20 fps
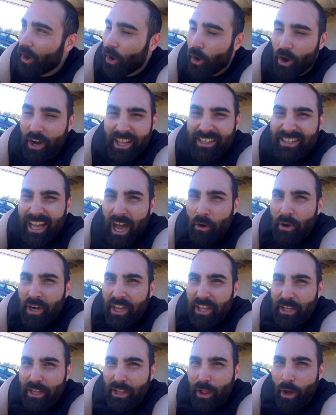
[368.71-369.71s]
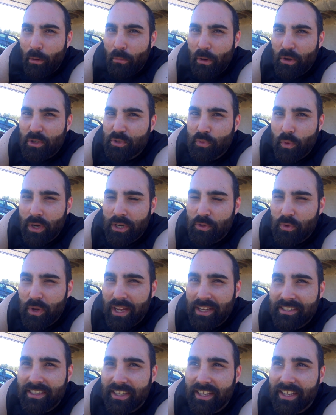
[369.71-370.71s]
on a downhill almost
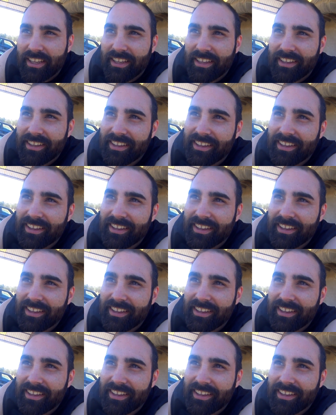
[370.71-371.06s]
120